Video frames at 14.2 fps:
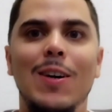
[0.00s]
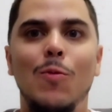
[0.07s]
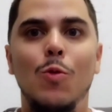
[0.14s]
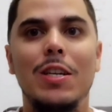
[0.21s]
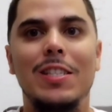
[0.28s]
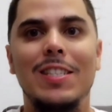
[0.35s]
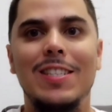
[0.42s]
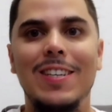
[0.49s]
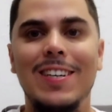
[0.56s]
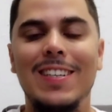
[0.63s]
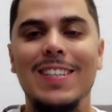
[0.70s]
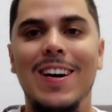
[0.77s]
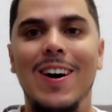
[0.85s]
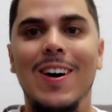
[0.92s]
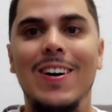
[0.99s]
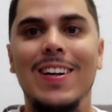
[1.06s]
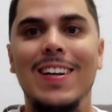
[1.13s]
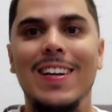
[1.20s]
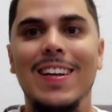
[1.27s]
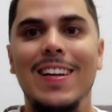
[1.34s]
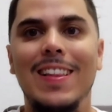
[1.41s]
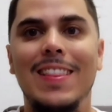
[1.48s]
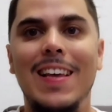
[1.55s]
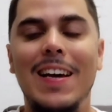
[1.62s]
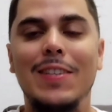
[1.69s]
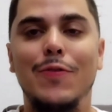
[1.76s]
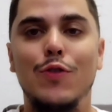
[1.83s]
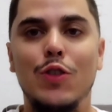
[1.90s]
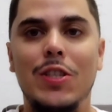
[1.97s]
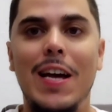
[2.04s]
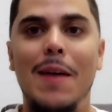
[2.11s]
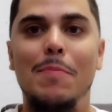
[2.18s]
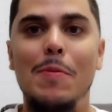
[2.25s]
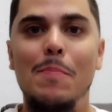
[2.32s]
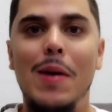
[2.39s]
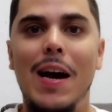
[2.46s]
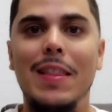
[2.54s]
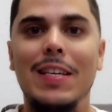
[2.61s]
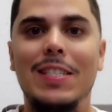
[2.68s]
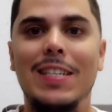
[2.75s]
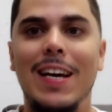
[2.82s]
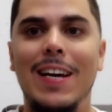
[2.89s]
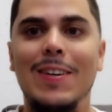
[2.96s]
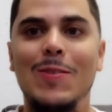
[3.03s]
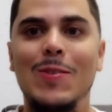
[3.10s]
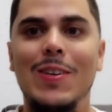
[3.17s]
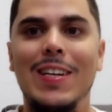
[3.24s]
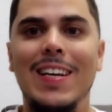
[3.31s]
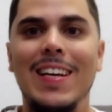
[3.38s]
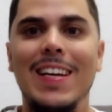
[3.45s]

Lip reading: What's good, y'all? Thanks for stopping by the channel,